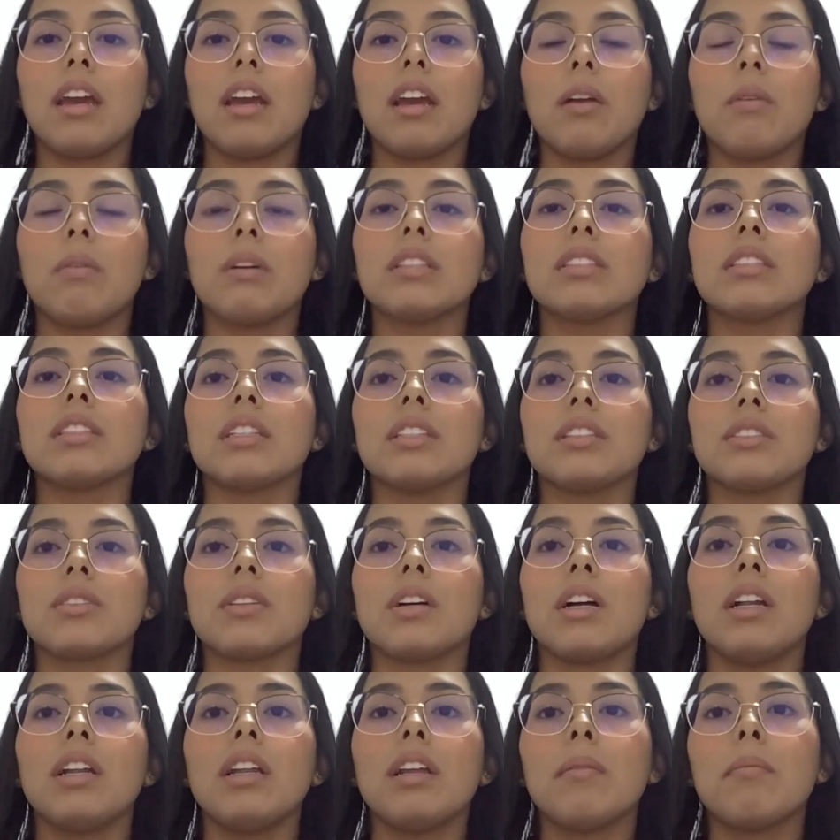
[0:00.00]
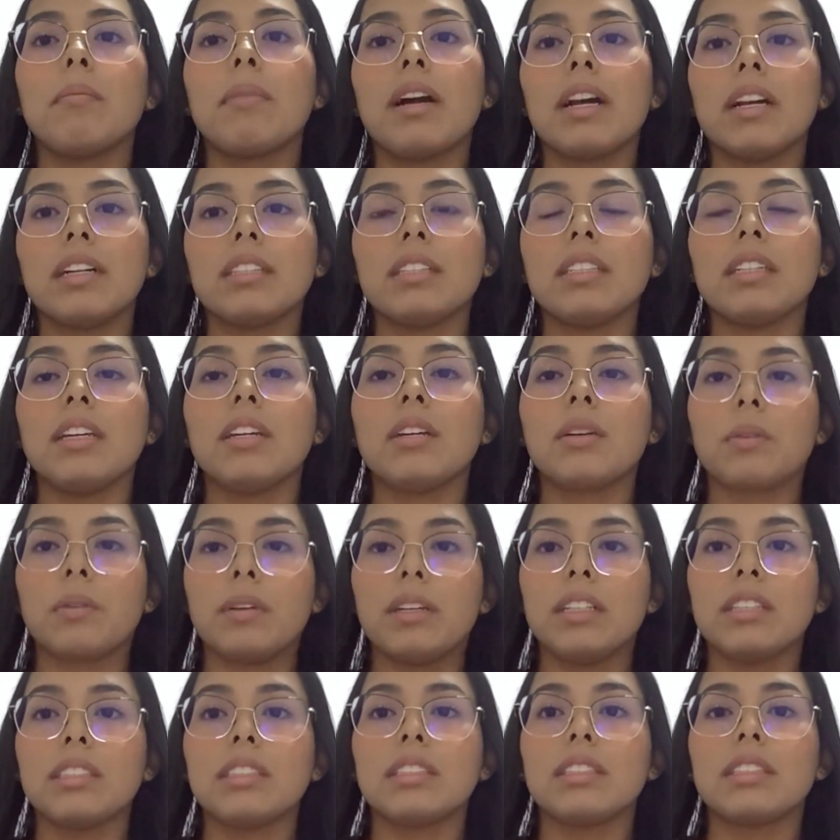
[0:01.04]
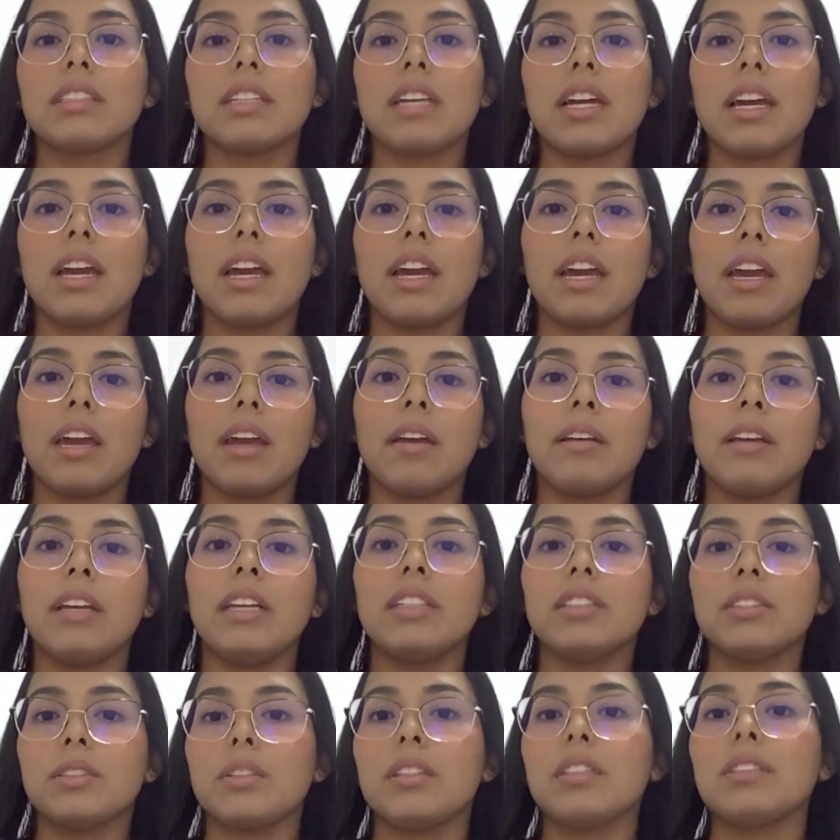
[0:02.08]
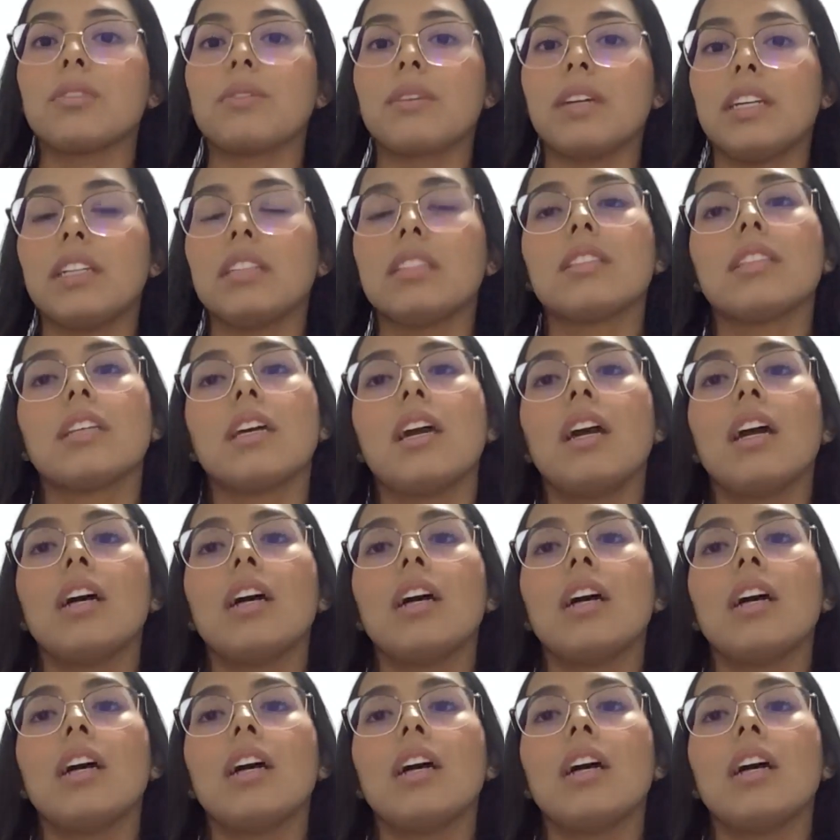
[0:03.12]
when central banks increase the interest rates